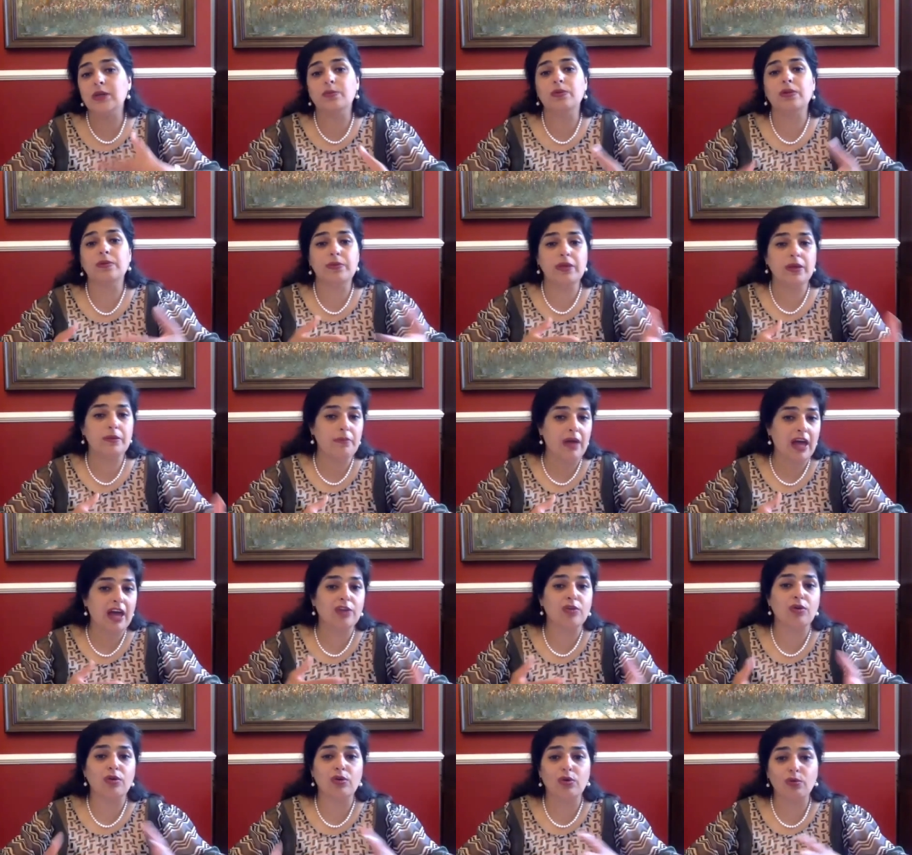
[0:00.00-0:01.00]
It will be a
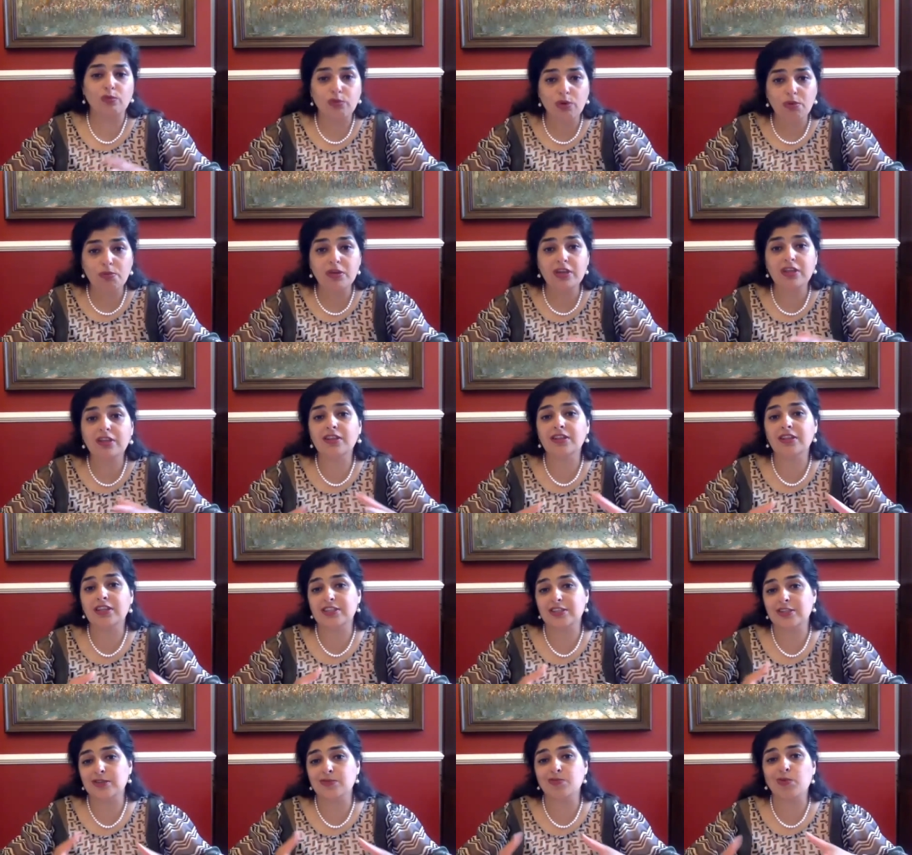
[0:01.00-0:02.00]
man or a woman.
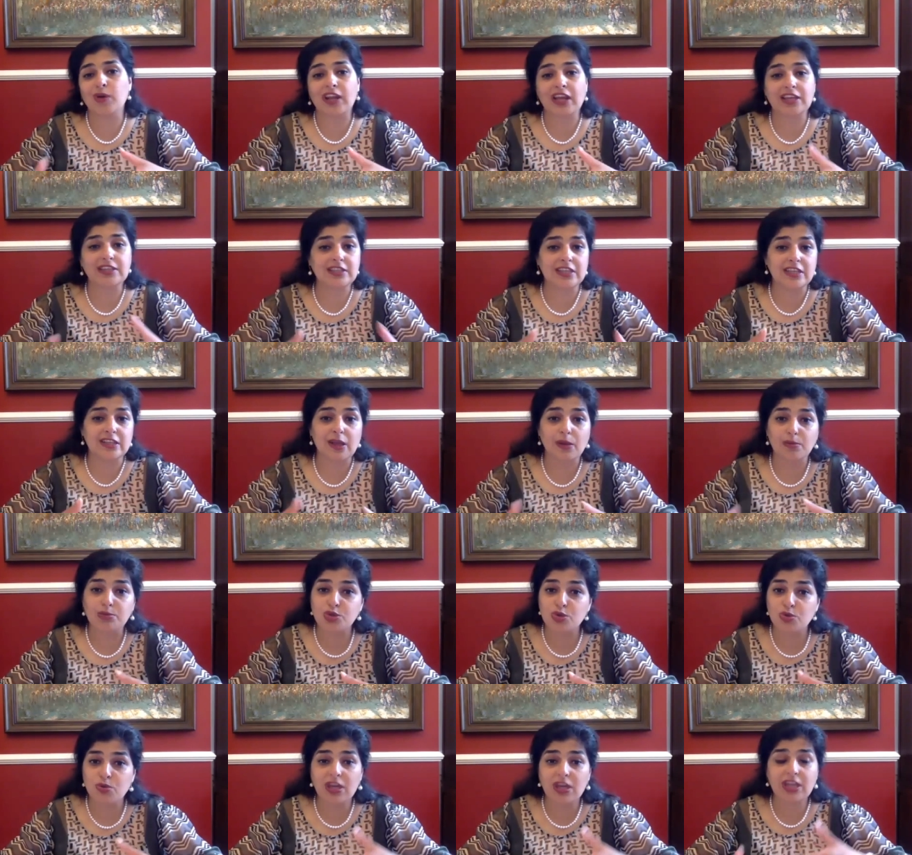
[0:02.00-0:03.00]
This is what I see them
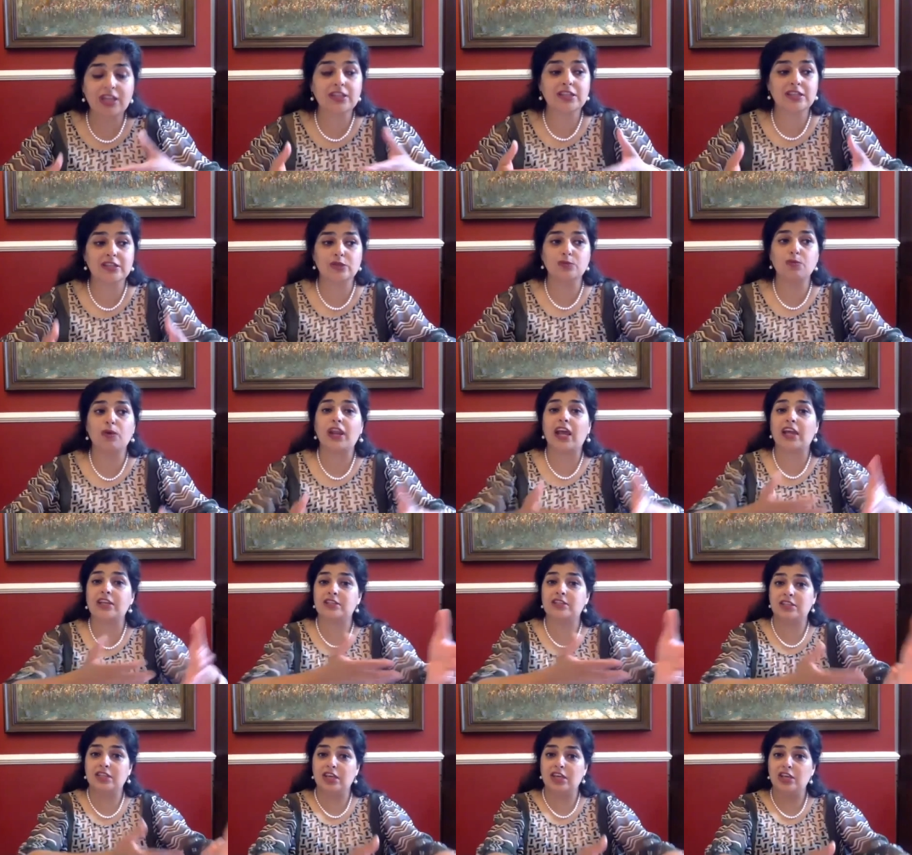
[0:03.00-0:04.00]
doing. This is what I
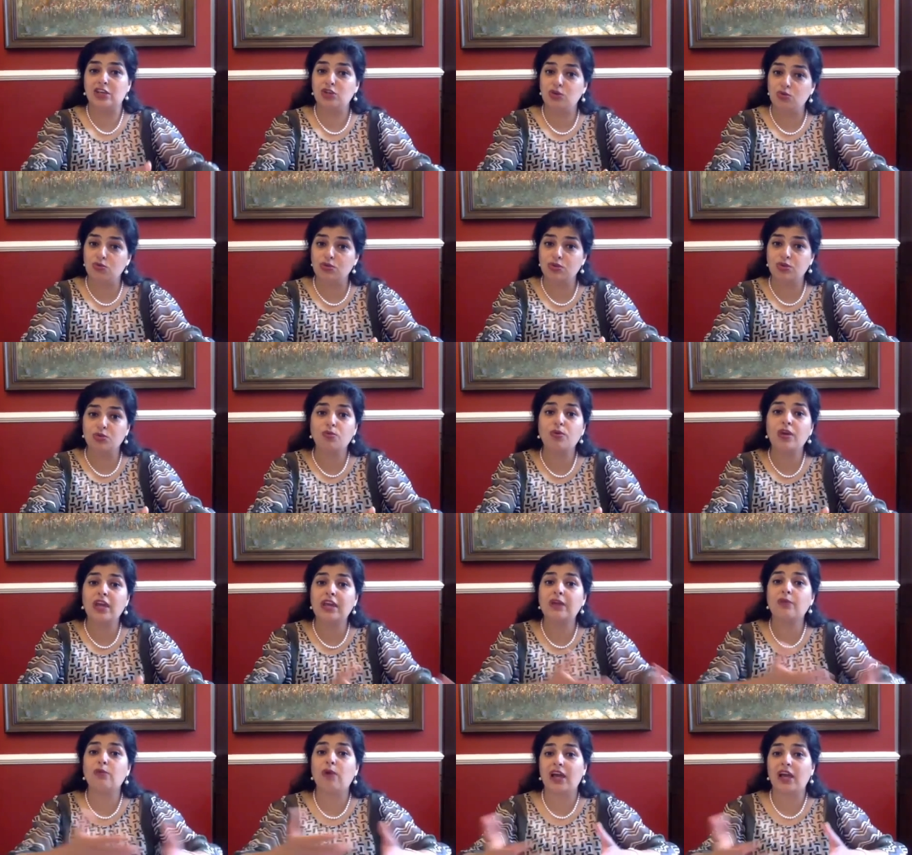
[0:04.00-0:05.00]
see you
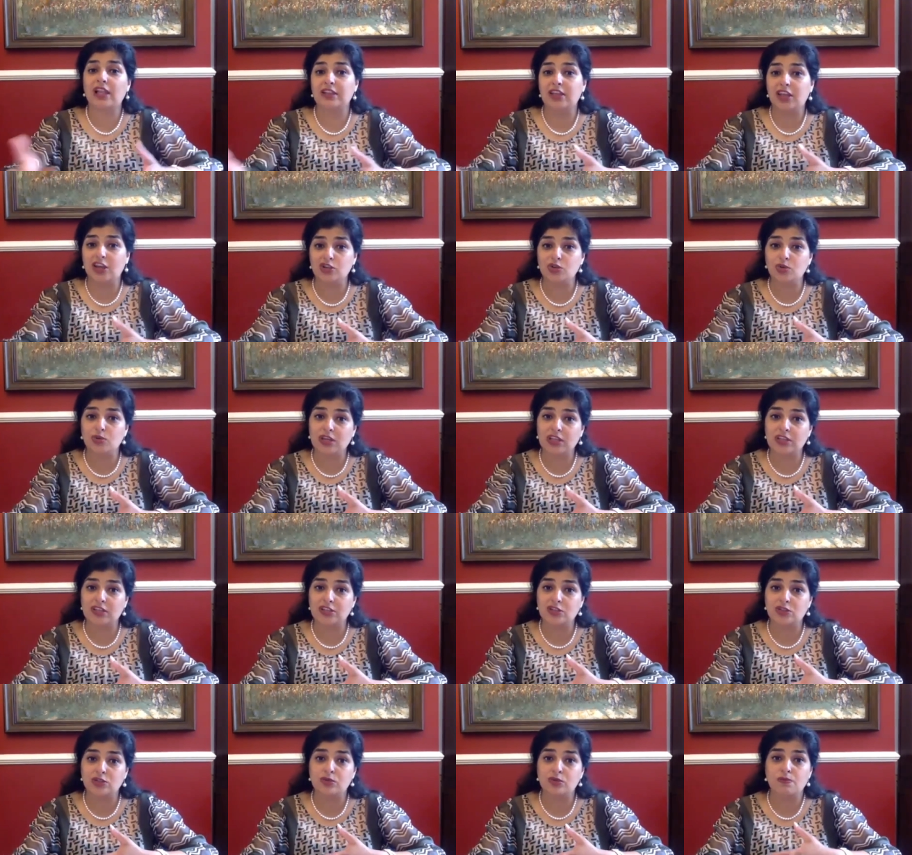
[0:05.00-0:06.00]
doing while they're doing
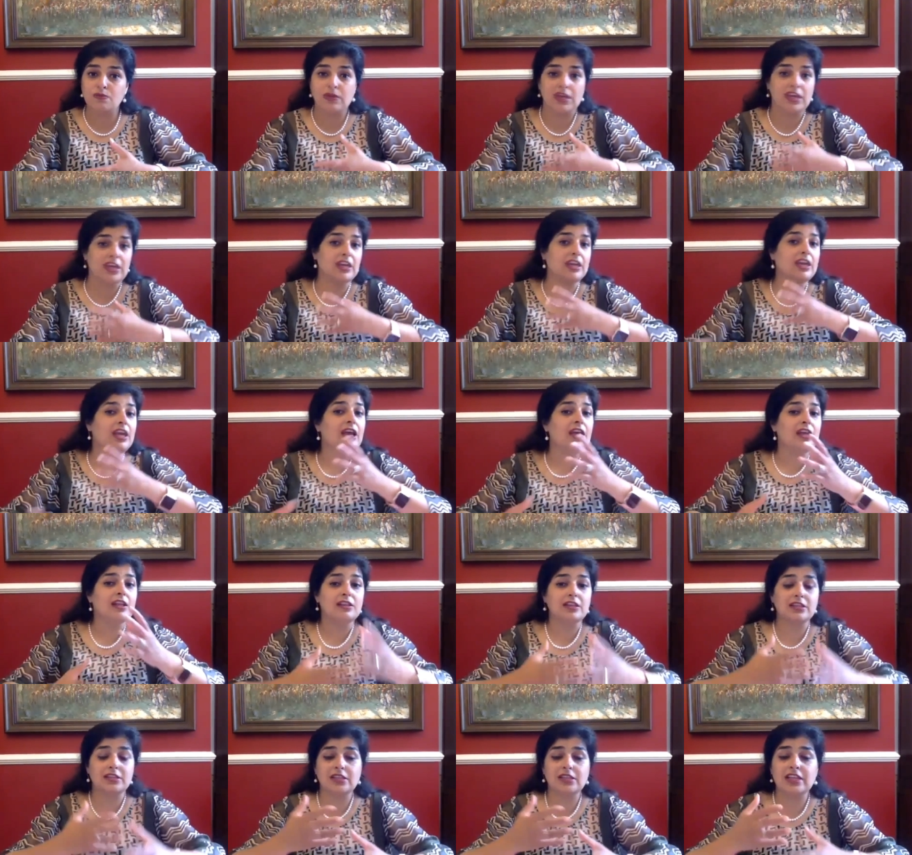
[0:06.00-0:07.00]
this to me.
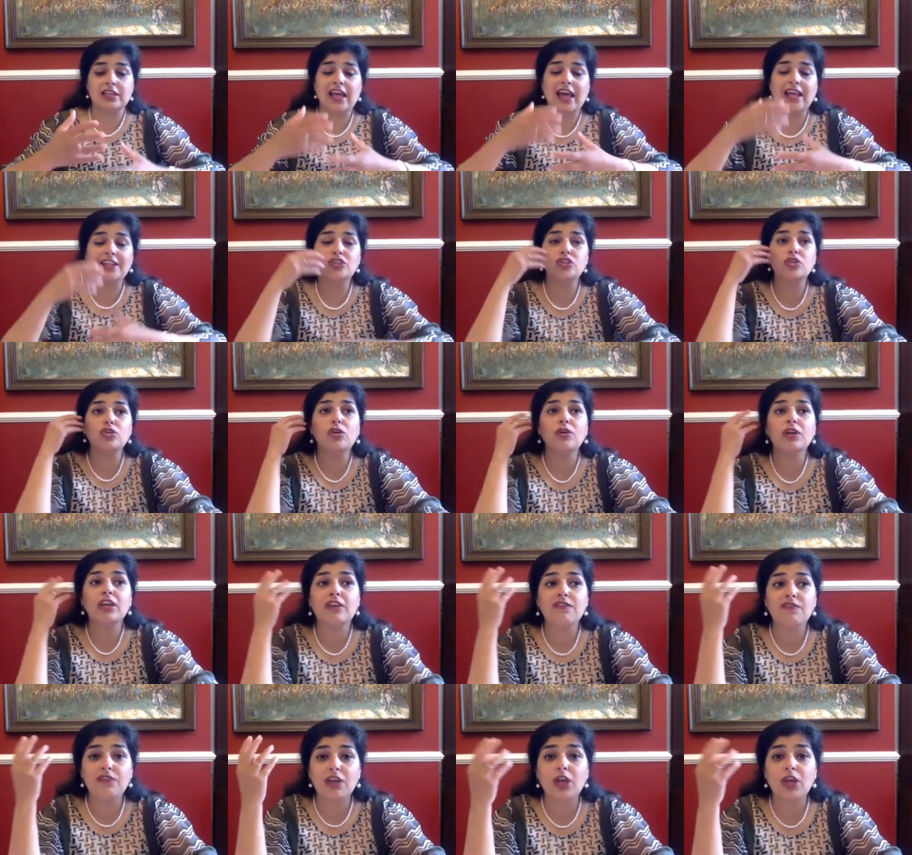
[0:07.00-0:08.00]
This is, and so you're
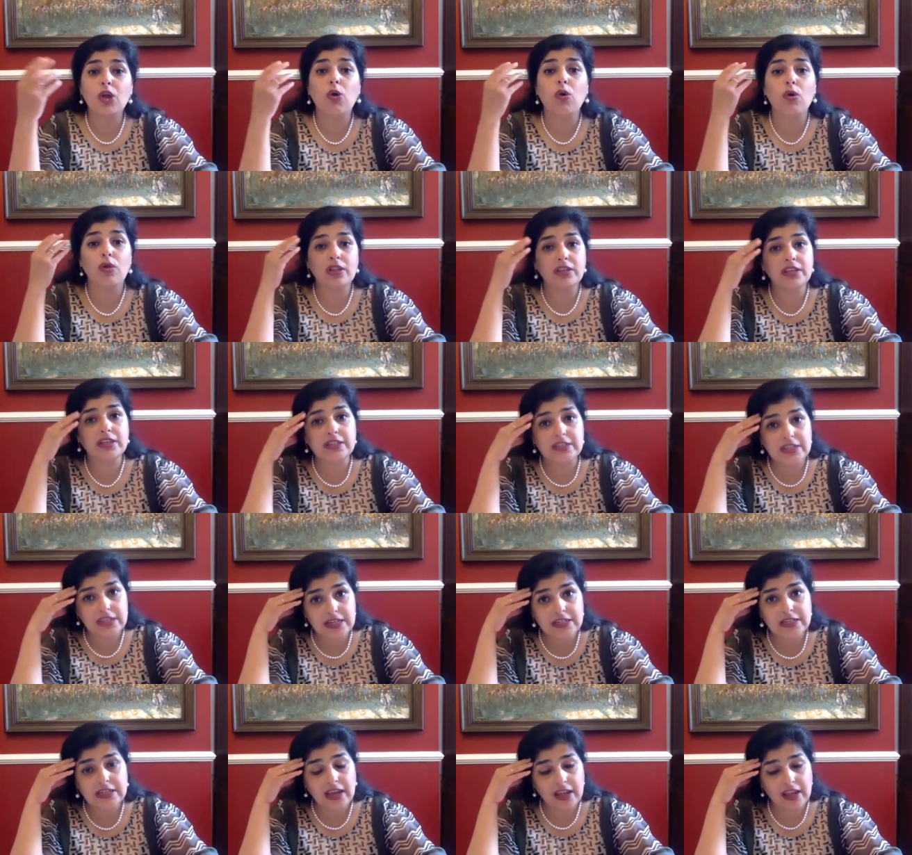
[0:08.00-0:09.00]
giving all the
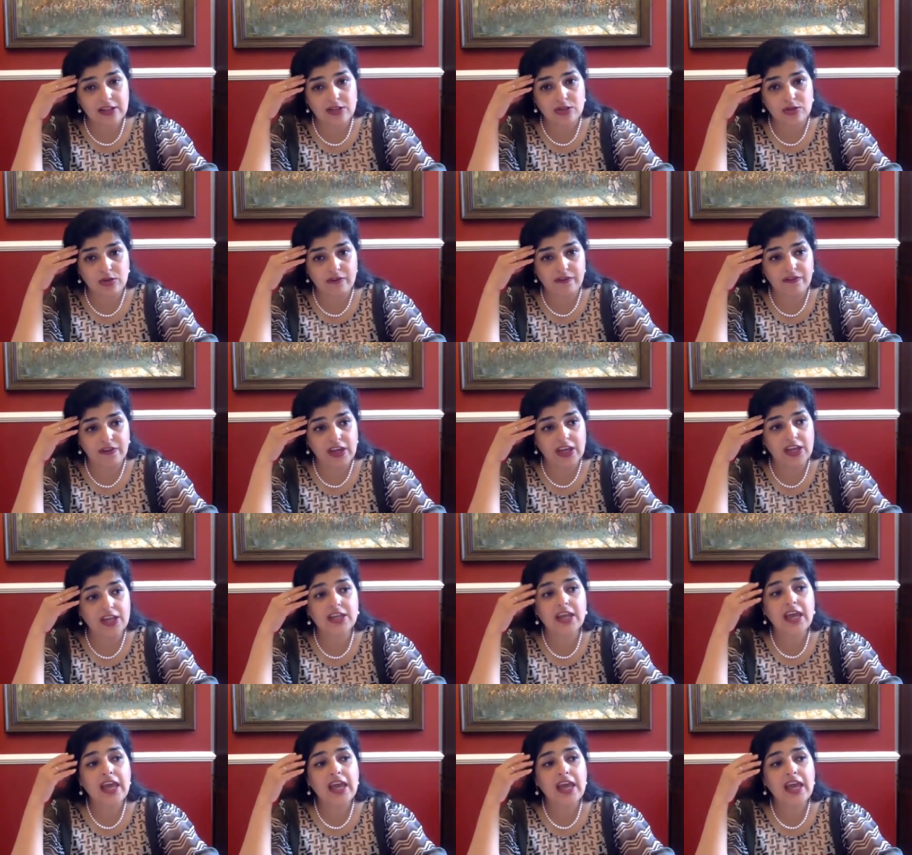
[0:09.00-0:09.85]
details of it.